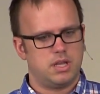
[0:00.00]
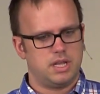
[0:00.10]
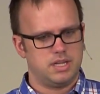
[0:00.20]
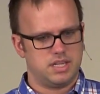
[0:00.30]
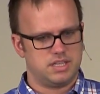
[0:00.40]

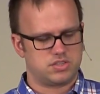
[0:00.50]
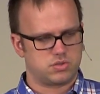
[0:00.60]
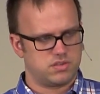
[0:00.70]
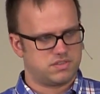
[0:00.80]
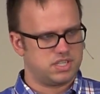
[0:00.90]
in this
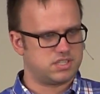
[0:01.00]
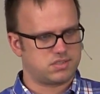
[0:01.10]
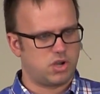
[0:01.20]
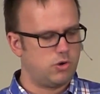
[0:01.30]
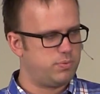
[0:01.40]
sort of
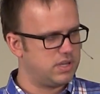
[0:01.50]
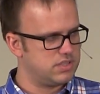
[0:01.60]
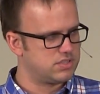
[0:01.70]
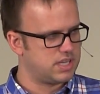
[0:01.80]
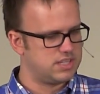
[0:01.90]

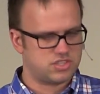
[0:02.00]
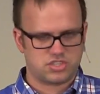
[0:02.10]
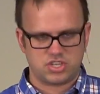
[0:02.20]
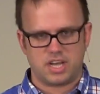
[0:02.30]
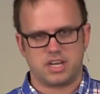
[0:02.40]
dystopian sense,
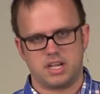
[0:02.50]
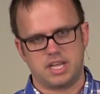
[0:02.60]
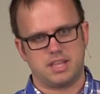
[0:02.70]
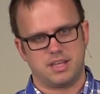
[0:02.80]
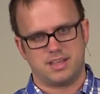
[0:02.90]

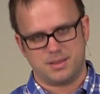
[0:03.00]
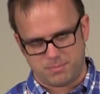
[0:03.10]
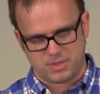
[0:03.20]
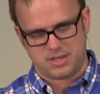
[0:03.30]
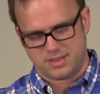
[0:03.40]
suddenly
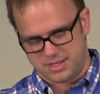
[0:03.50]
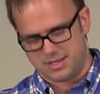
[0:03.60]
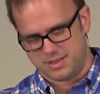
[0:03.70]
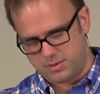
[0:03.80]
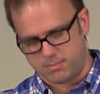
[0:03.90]

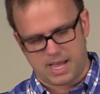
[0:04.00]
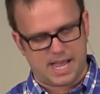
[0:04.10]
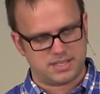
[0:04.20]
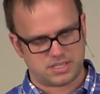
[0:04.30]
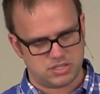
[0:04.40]
the
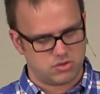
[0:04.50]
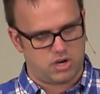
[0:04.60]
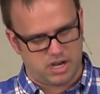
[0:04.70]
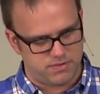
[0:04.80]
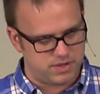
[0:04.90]
mask is
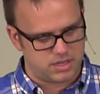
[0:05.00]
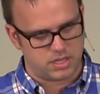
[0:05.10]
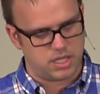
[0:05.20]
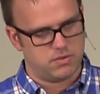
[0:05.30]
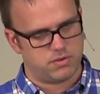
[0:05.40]
off and
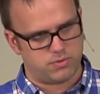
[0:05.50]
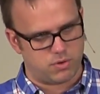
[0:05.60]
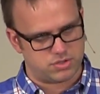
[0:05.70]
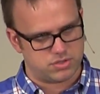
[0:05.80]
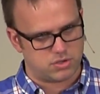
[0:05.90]
the evil
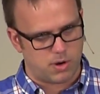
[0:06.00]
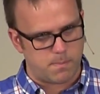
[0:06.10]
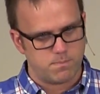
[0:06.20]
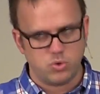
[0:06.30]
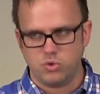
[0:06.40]
forces are
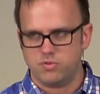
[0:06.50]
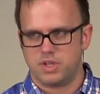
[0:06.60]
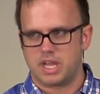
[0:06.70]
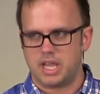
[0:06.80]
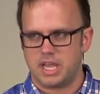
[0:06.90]

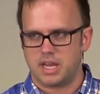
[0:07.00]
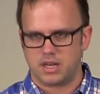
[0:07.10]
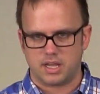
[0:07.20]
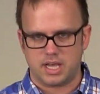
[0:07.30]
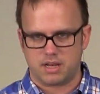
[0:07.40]
moving
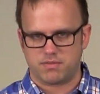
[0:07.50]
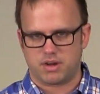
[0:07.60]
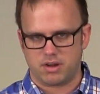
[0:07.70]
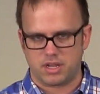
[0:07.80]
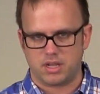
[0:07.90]
in at a
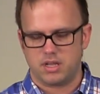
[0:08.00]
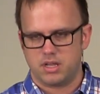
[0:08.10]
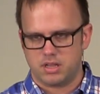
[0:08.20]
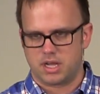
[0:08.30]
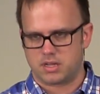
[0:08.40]
very,
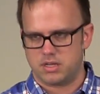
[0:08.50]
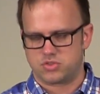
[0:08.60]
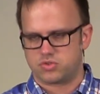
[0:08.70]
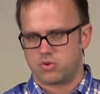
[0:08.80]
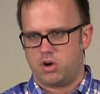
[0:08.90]
a
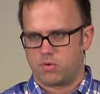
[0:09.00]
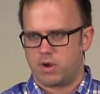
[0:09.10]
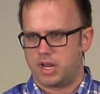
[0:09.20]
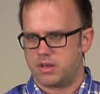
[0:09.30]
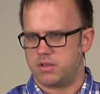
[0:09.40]
strong
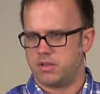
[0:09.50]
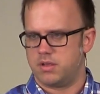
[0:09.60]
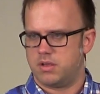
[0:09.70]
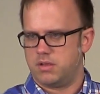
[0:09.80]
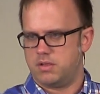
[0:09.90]
rate.
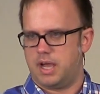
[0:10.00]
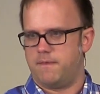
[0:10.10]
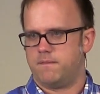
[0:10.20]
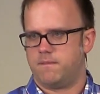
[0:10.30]
Yeah.